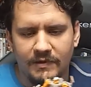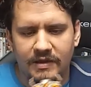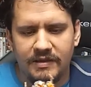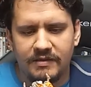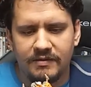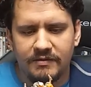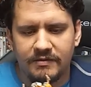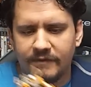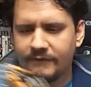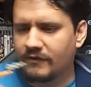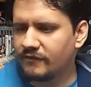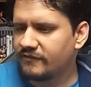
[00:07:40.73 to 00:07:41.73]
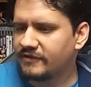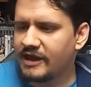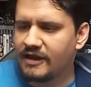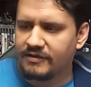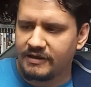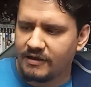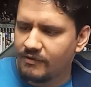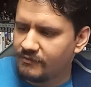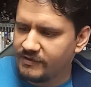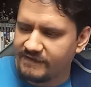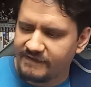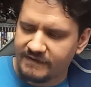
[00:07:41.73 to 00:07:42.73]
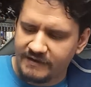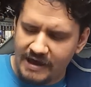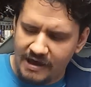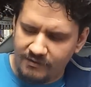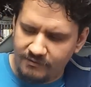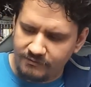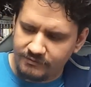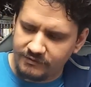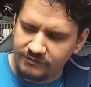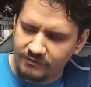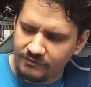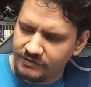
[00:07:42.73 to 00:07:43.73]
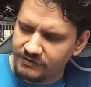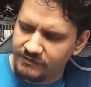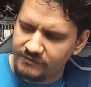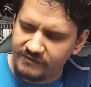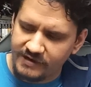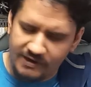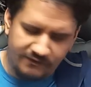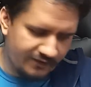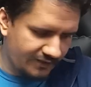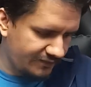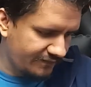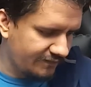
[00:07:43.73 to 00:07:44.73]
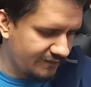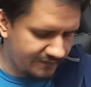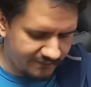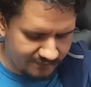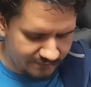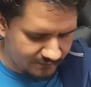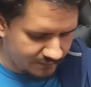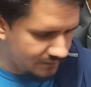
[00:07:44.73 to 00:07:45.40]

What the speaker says: And the only 2 scouts on this list.